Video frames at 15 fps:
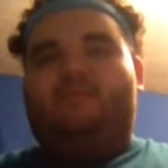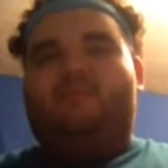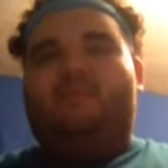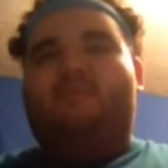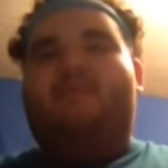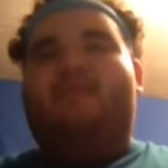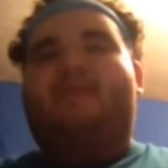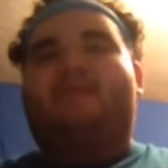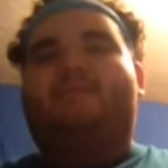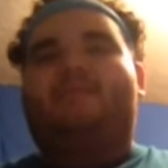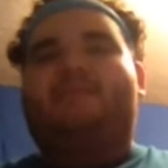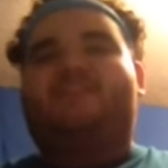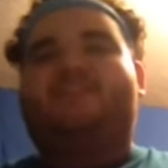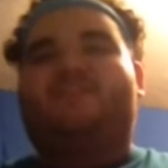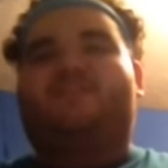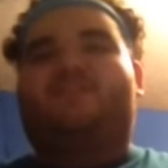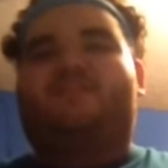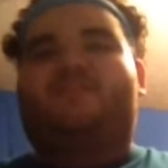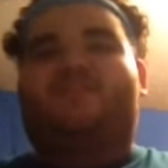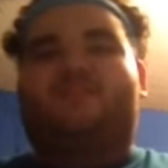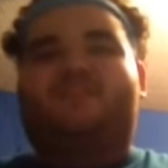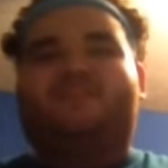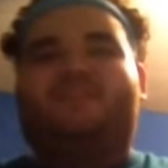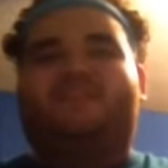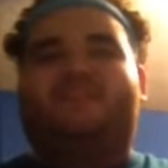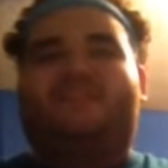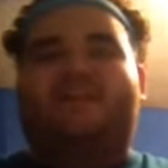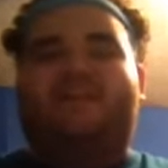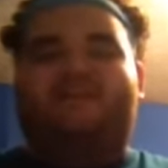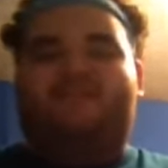Anyway, I like Michigan over Tulsa
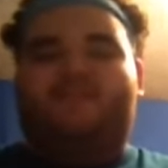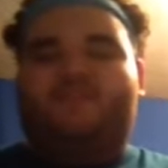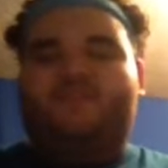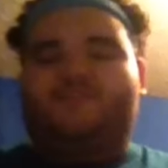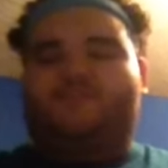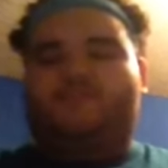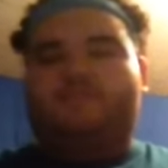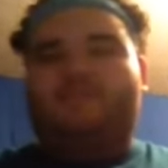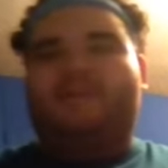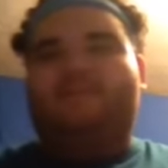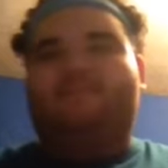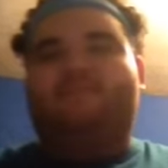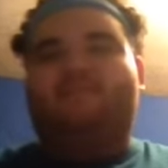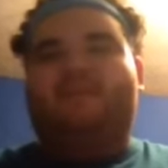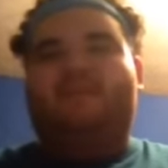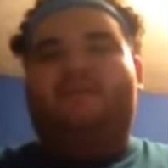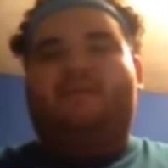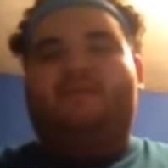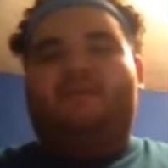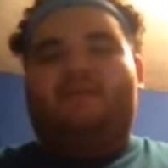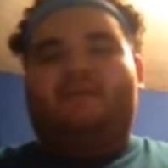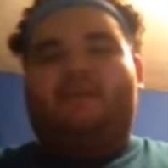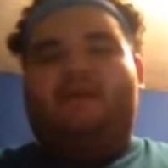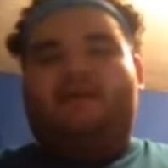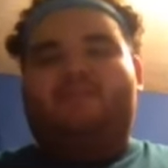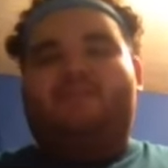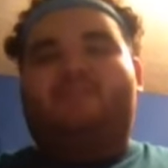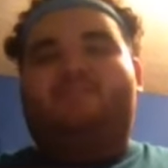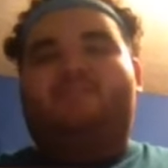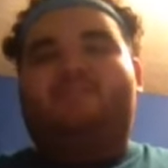in that first four game. I
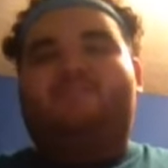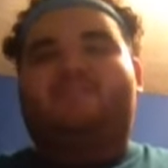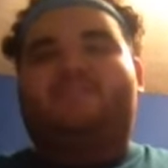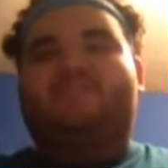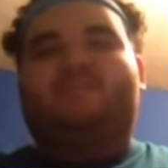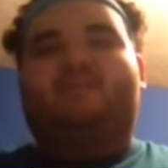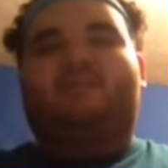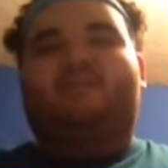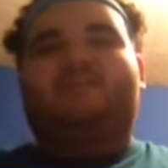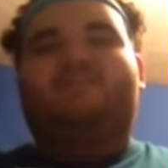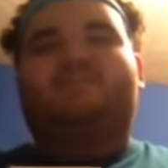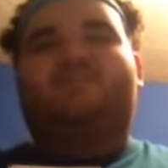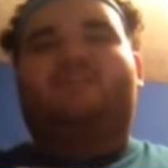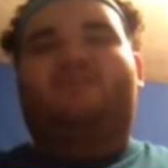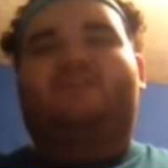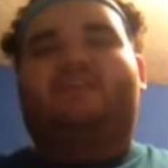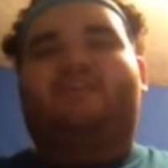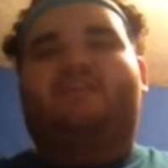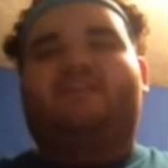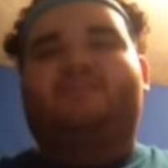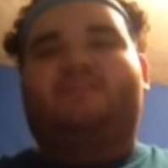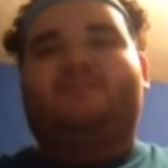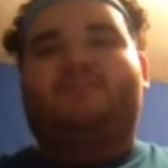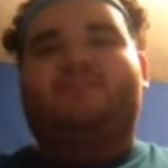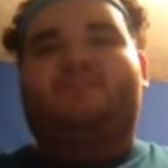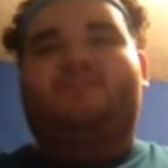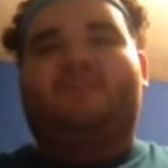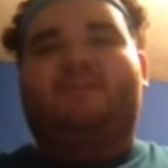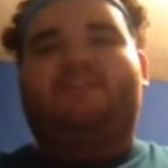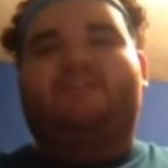just think Michigan is coming on strong lately, especially in
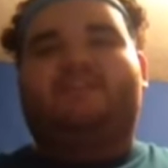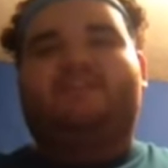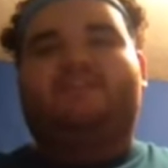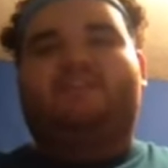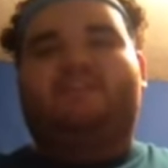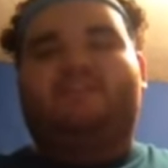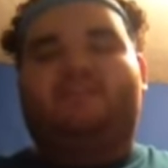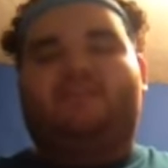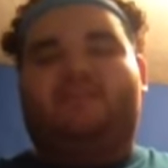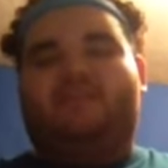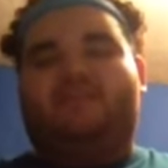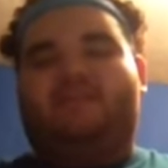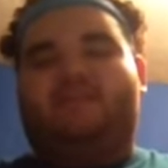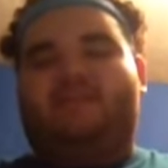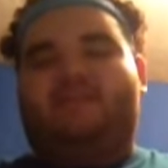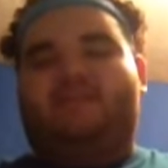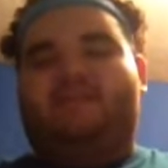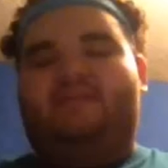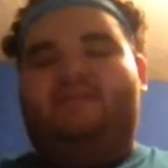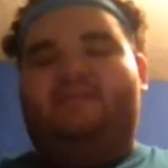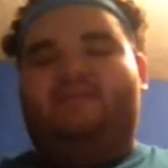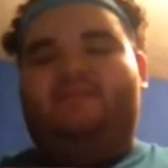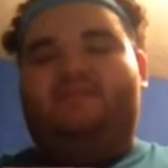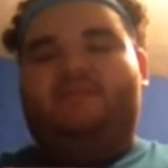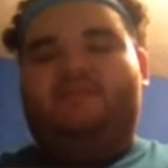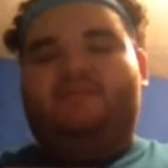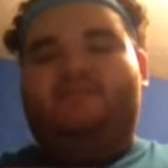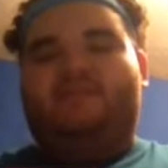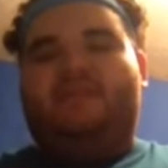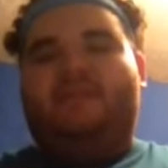the Big Ten tournament.
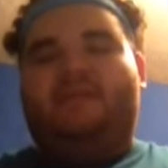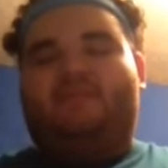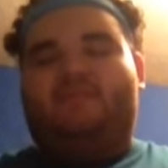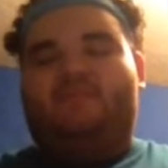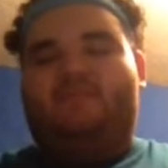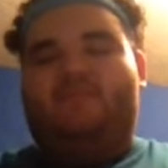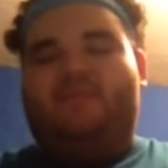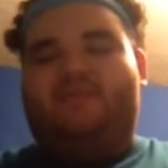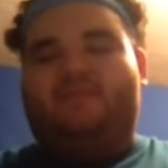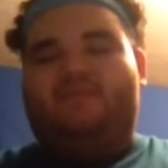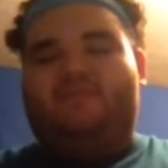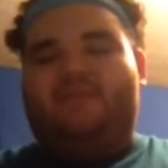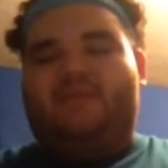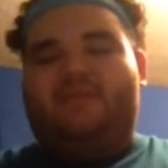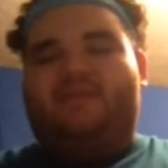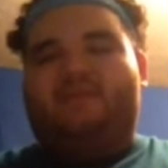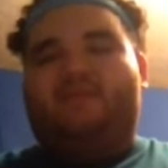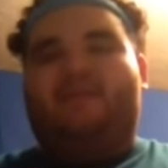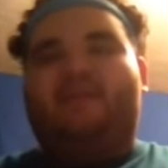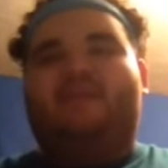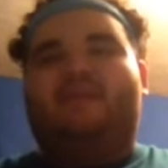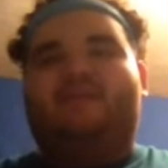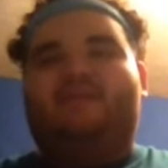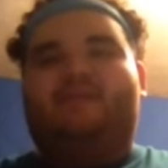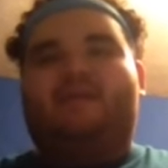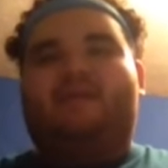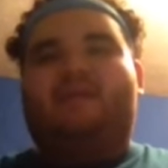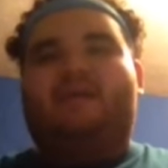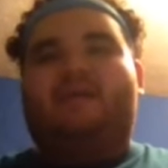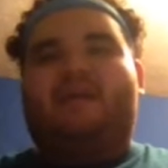So I like them to win by
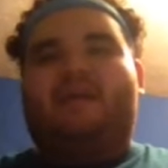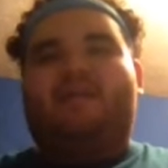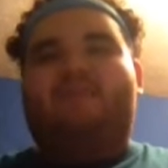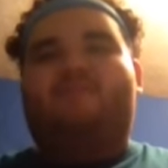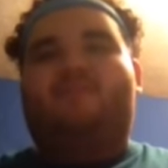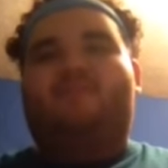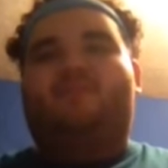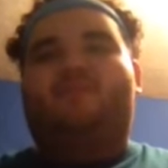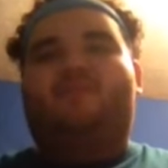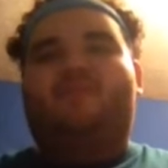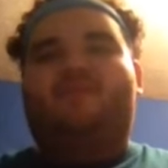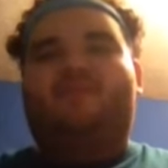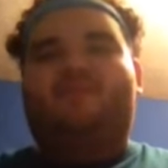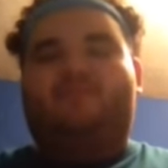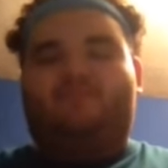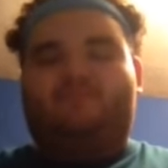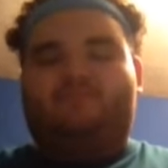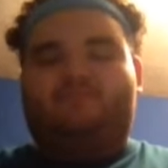a handful of points.